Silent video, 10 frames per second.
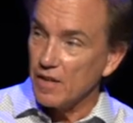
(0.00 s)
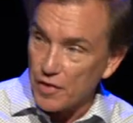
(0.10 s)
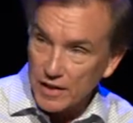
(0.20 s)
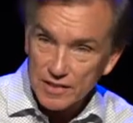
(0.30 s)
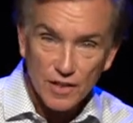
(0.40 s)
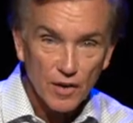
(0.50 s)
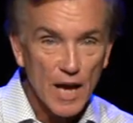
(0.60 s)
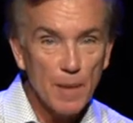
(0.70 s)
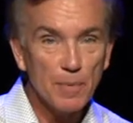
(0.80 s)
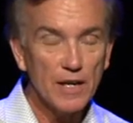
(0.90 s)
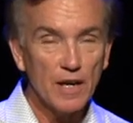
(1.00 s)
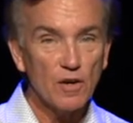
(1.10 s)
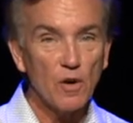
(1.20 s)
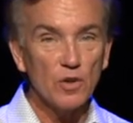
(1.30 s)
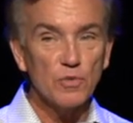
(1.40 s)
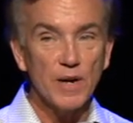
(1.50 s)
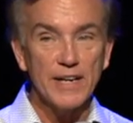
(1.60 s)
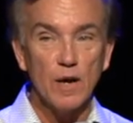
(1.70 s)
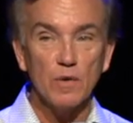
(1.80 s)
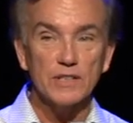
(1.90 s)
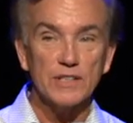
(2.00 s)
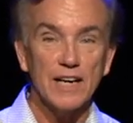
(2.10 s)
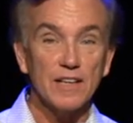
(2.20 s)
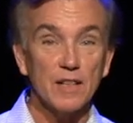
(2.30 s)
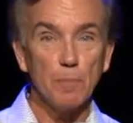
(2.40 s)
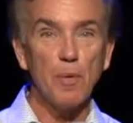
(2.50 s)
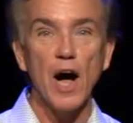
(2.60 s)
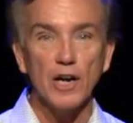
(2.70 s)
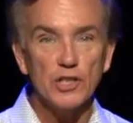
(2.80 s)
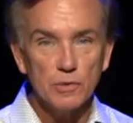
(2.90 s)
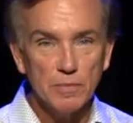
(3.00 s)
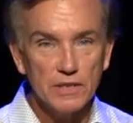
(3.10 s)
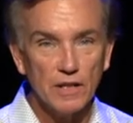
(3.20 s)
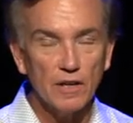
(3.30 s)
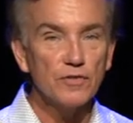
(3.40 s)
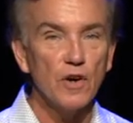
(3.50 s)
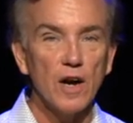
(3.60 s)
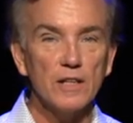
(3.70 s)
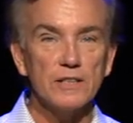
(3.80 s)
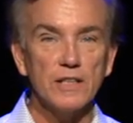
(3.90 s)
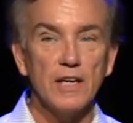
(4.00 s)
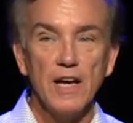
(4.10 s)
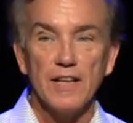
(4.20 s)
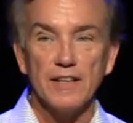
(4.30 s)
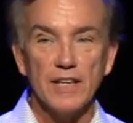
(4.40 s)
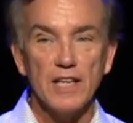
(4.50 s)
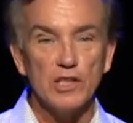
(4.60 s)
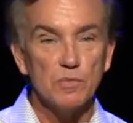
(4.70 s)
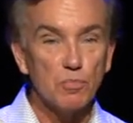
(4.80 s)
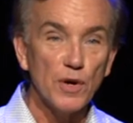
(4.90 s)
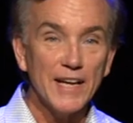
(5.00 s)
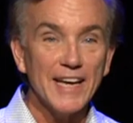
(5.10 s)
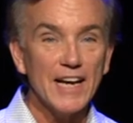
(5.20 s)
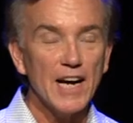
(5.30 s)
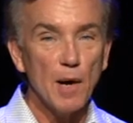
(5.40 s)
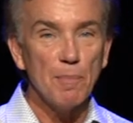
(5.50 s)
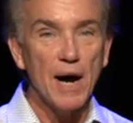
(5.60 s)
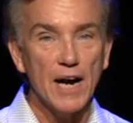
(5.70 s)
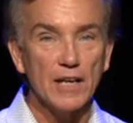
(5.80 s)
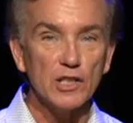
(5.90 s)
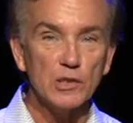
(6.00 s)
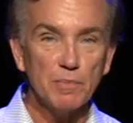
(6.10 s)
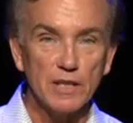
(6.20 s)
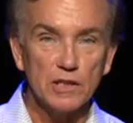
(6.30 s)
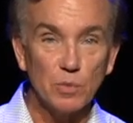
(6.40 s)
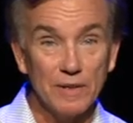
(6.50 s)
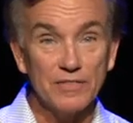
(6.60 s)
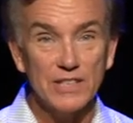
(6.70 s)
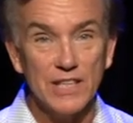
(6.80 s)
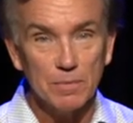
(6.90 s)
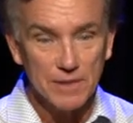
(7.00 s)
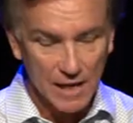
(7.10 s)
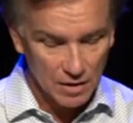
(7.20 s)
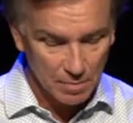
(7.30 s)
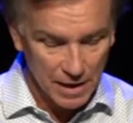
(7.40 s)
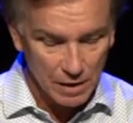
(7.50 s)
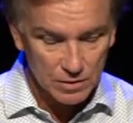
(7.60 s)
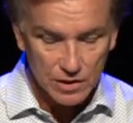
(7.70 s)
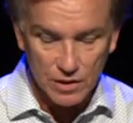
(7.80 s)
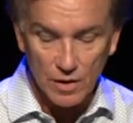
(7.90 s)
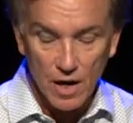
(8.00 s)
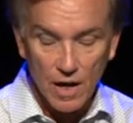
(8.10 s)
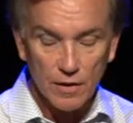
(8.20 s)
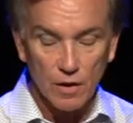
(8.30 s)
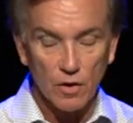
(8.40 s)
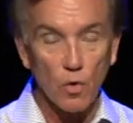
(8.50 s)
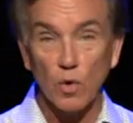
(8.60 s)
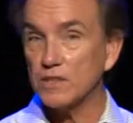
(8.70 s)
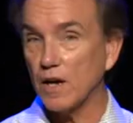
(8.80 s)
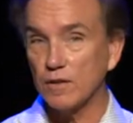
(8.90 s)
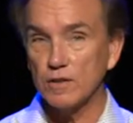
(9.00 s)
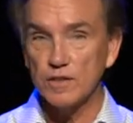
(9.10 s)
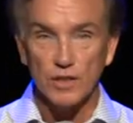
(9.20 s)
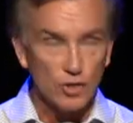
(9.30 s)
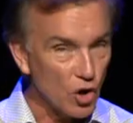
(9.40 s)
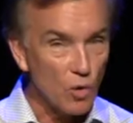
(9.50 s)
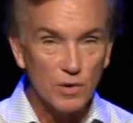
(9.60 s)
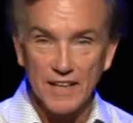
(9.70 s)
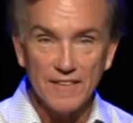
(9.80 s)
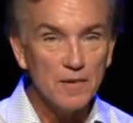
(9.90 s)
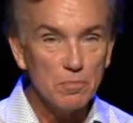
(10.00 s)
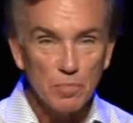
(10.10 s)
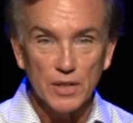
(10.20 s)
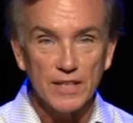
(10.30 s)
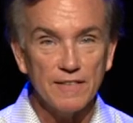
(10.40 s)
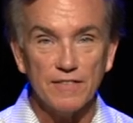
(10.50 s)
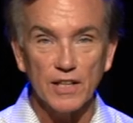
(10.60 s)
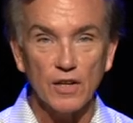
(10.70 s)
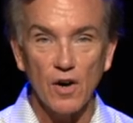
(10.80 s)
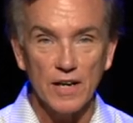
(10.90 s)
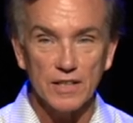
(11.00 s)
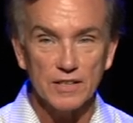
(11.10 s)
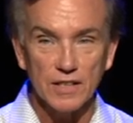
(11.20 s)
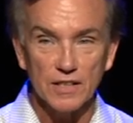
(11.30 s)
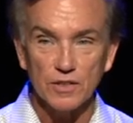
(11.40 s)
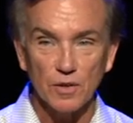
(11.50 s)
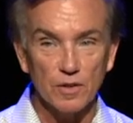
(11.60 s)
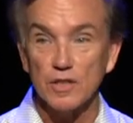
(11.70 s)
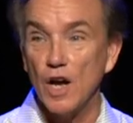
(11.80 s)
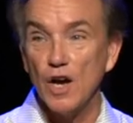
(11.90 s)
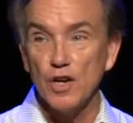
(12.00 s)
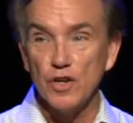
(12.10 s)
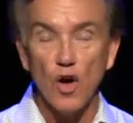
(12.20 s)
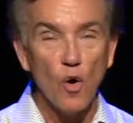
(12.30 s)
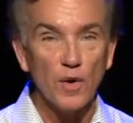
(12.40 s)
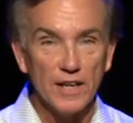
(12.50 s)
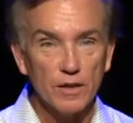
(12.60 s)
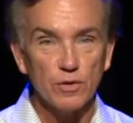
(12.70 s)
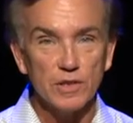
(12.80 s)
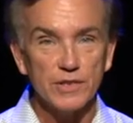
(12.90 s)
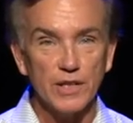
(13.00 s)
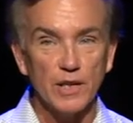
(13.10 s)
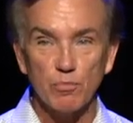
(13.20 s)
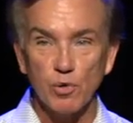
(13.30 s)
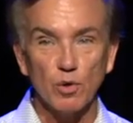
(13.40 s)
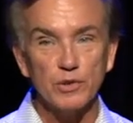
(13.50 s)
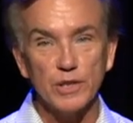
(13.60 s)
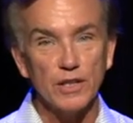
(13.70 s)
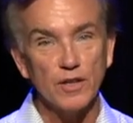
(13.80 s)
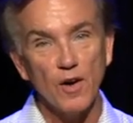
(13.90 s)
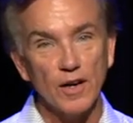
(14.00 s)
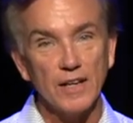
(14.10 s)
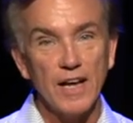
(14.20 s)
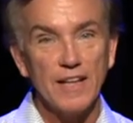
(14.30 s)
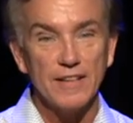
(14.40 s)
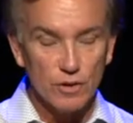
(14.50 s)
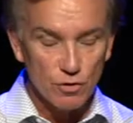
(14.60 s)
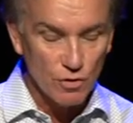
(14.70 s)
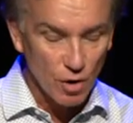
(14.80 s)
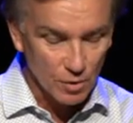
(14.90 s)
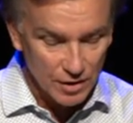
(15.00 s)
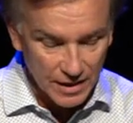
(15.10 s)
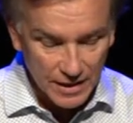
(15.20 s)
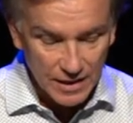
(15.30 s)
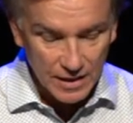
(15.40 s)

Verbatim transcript: things that are happening in our culture right now is kind of the punishment of God that, that He's bringing upon us because we've stepped out of bounds. There, there are, of course, others that don't even believe that God exists. So there's no interest in approaching a God that you don't think